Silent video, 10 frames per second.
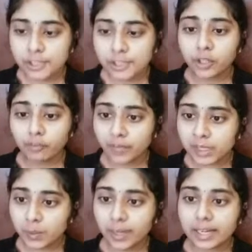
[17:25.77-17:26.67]
the first
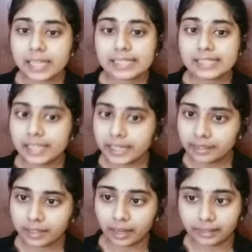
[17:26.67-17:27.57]
one is
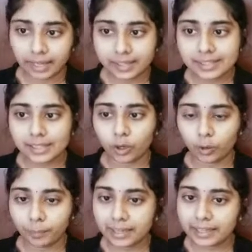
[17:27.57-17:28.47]
GDR, that is Global
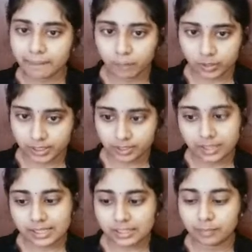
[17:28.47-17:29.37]
Depository
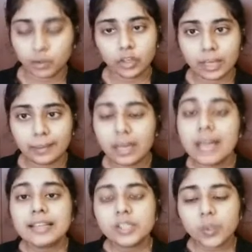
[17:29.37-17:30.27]
Receipt. Okay,
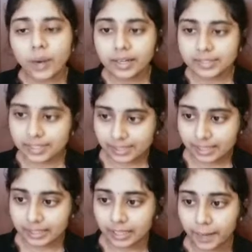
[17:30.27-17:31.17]
so what is a
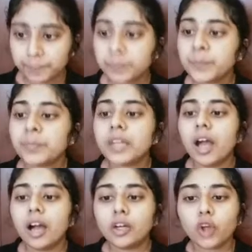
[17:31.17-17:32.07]
GDR? A
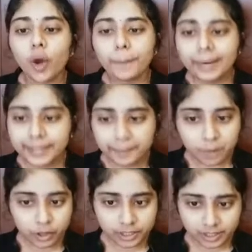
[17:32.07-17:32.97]
Global
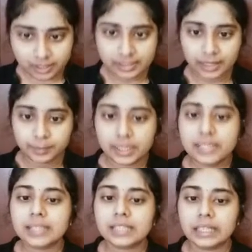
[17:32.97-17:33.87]
Depository Receipt is a
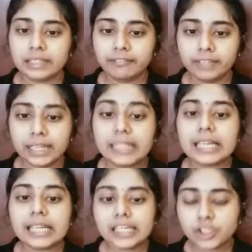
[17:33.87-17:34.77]
certificate
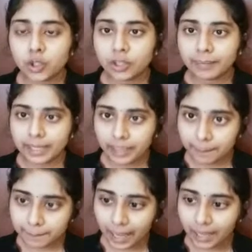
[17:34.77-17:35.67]
issued by a
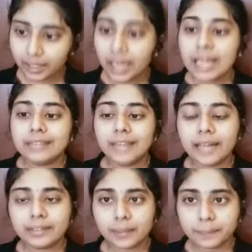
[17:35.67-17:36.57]
bank that
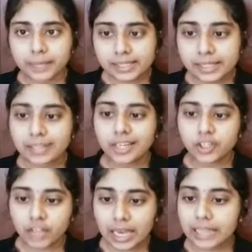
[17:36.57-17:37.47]
represent
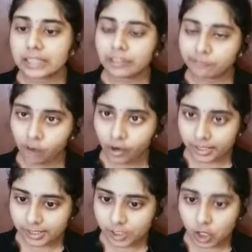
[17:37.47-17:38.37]
share in a foreign
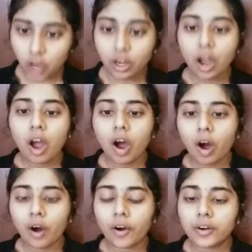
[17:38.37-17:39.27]
stock
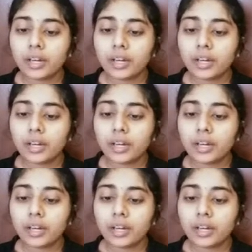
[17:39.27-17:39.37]
on